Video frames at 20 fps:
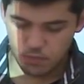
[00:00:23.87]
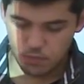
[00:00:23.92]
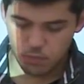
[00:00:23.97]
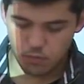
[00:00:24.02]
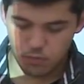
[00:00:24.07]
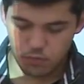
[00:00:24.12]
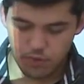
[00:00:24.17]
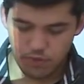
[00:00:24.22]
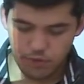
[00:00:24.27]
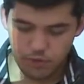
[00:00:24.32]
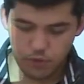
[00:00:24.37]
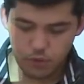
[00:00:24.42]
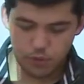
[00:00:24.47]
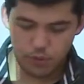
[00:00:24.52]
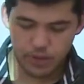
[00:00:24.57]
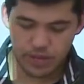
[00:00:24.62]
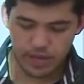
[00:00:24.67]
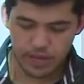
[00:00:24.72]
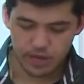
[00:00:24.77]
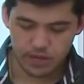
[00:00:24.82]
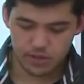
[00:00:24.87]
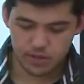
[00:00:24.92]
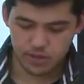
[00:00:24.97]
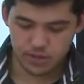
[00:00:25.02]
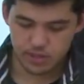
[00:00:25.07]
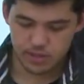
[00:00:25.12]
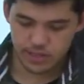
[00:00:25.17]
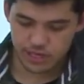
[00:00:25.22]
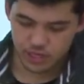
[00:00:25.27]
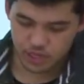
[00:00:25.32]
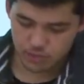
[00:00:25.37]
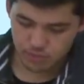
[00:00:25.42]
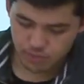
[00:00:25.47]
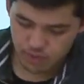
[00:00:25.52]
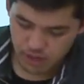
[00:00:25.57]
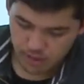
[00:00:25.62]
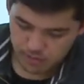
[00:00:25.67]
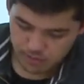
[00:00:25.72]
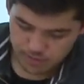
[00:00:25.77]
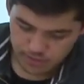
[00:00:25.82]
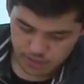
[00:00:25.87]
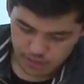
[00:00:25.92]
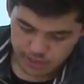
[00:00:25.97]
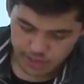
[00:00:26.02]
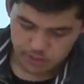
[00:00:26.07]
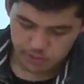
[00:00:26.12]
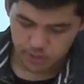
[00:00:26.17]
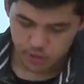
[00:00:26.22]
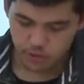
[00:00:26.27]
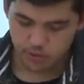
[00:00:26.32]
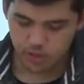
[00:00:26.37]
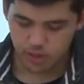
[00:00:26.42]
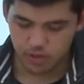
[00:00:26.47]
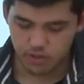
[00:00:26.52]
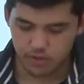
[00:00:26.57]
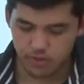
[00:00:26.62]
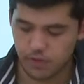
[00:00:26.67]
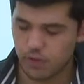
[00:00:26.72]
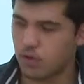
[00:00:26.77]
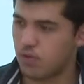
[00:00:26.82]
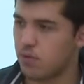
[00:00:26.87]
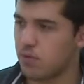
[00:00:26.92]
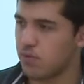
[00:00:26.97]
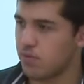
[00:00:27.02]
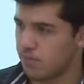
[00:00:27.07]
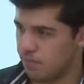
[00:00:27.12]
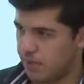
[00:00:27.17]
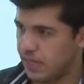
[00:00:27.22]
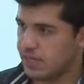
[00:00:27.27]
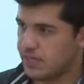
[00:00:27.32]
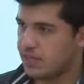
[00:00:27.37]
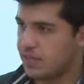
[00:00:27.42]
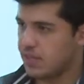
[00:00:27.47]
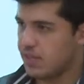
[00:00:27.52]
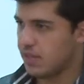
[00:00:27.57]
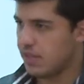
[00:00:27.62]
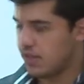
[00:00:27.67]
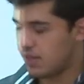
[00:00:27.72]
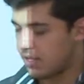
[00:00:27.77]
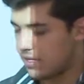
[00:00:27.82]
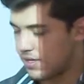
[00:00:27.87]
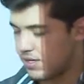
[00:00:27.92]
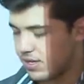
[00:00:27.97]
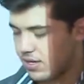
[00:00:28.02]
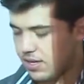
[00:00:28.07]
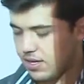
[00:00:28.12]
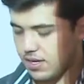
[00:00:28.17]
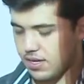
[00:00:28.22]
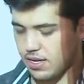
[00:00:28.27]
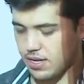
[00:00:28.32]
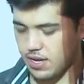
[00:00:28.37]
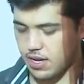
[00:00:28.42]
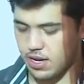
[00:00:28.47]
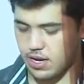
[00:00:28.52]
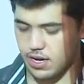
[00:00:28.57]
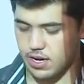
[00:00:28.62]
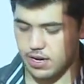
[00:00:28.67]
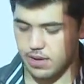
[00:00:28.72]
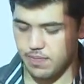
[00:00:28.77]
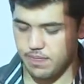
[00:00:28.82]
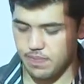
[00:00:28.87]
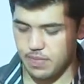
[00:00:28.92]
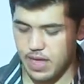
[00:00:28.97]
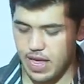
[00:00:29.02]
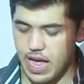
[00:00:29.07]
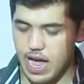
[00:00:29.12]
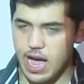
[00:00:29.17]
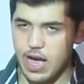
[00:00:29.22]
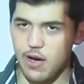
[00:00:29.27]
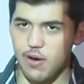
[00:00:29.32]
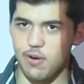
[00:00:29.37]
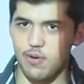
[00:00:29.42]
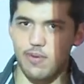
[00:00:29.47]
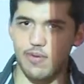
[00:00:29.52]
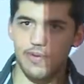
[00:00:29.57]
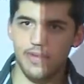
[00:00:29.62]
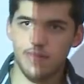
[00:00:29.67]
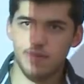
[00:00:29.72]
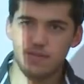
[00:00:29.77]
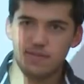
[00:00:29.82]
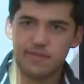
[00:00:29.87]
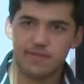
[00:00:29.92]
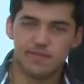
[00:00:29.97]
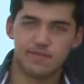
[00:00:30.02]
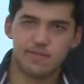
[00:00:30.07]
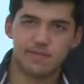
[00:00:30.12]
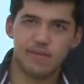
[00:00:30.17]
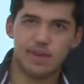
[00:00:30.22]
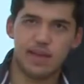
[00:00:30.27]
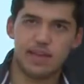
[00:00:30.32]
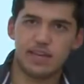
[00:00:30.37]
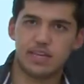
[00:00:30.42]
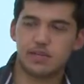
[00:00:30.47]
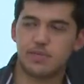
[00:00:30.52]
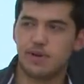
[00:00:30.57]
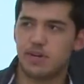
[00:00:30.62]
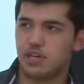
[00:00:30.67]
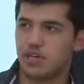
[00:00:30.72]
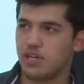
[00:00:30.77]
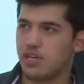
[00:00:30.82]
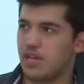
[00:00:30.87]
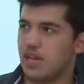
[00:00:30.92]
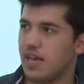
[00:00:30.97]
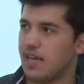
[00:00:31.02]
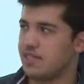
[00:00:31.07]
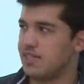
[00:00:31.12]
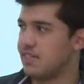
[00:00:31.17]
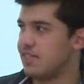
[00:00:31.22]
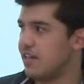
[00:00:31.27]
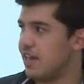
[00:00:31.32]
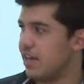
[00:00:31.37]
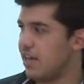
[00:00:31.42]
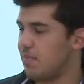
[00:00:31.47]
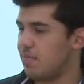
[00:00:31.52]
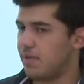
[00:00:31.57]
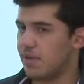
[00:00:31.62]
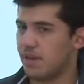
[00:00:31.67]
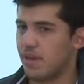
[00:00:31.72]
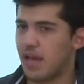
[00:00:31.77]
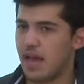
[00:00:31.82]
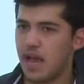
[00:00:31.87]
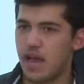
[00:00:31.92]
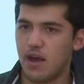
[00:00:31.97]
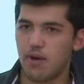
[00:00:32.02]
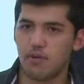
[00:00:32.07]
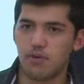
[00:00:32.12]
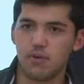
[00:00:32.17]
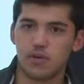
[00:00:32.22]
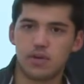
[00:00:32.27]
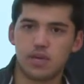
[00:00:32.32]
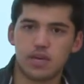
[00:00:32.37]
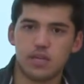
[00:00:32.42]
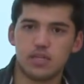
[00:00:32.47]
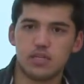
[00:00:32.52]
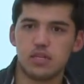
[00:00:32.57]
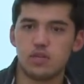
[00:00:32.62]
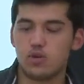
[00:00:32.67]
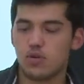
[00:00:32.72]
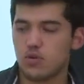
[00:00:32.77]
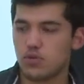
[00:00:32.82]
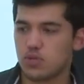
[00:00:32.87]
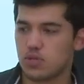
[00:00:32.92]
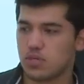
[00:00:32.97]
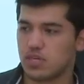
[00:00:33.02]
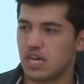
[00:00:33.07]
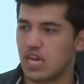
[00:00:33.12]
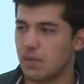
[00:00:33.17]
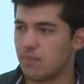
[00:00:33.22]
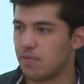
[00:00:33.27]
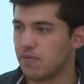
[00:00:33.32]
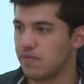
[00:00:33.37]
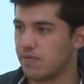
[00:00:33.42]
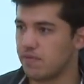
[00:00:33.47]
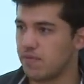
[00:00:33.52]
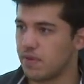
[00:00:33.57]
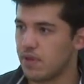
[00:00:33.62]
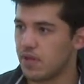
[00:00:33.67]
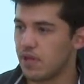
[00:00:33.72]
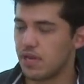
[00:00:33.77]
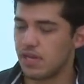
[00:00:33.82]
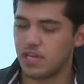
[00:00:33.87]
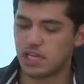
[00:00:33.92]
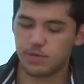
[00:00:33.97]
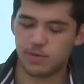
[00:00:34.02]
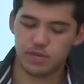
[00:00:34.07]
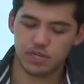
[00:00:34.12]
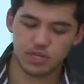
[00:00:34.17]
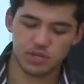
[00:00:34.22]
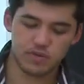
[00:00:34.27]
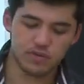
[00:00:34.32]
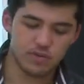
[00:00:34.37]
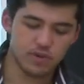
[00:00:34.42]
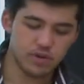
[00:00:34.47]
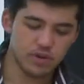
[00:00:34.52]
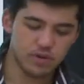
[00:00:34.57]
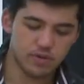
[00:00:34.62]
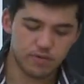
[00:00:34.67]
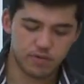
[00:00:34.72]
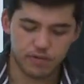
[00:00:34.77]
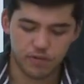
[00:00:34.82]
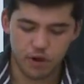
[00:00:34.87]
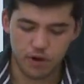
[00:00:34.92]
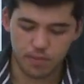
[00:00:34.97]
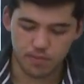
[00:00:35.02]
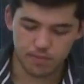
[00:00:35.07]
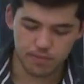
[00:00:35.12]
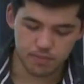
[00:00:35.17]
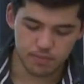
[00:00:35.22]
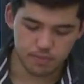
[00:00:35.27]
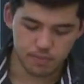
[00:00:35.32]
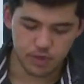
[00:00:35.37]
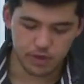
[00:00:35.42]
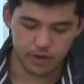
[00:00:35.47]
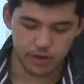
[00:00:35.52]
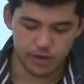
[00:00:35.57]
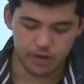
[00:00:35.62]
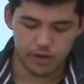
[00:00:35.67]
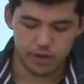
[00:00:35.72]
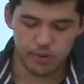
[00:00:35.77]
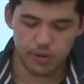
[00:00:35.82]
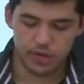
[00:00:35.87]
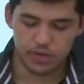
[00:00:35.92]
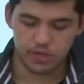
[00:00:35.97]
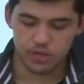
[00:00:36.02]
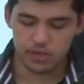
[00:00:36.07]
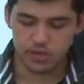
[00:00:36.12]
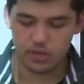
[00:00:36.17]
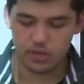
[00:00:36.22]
before we get into the section of problems, I just want to quickly review basically like how an expression has a type and how you can deduce the type of an expression from the greater equation.